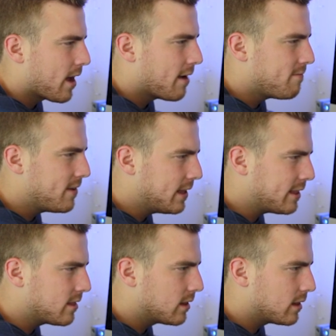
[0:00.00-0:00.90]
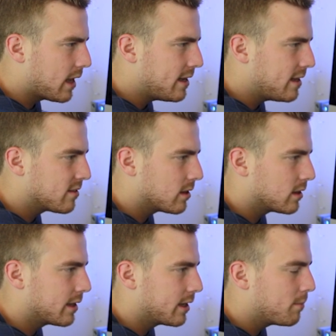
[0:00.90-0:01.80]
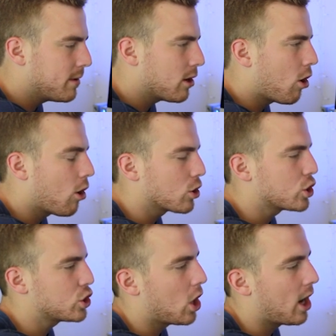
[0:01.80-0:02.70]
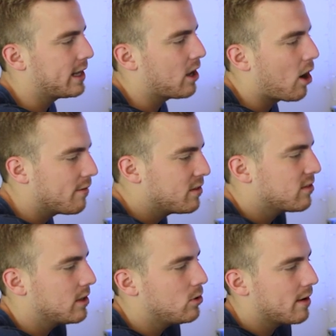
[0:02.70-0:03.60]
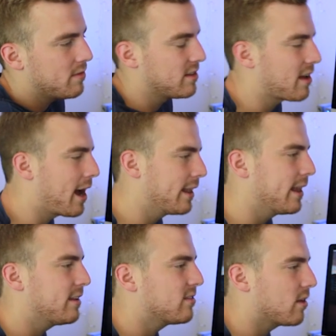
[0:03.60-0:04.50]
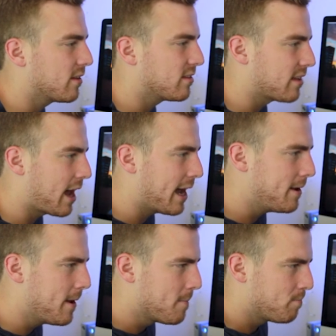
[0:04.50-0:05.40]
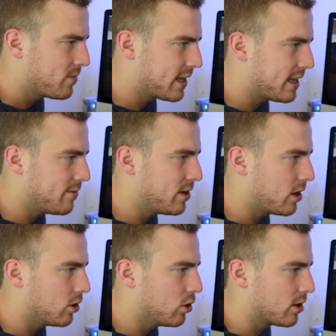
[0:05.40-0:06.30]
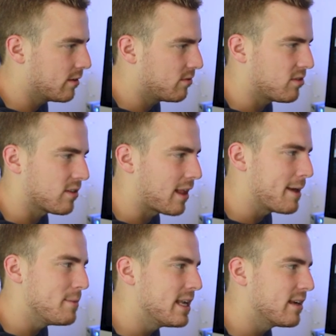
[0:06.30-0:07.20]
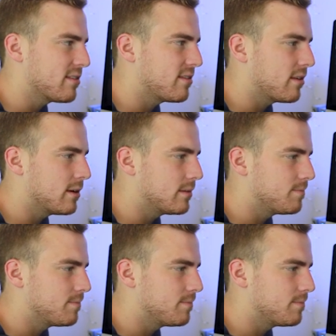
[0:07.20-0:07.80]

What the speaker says: I feel like the light is a little bit harsh on it. Obviously, you have these highlights on the side that give it a look of sliminess.